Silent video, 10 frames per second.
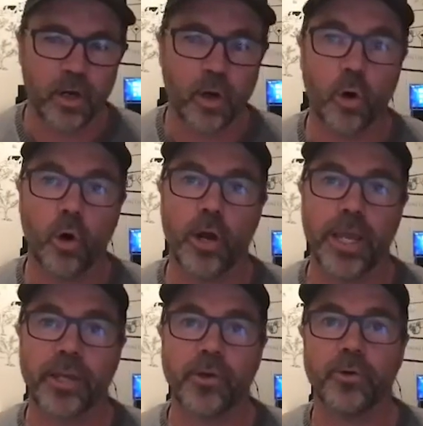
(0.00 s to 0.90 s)
or
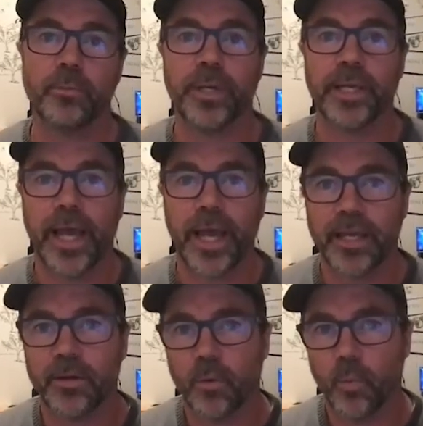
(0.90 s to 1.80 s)
it could be
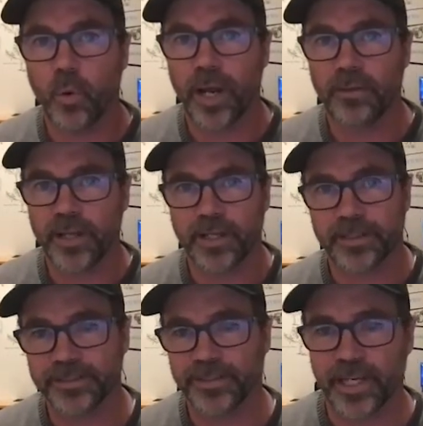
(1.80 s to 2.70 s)
a weather
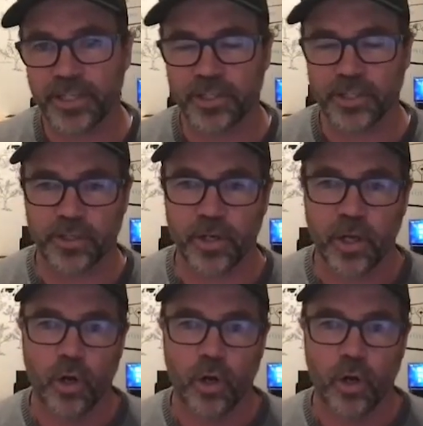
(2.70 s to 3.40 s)
station,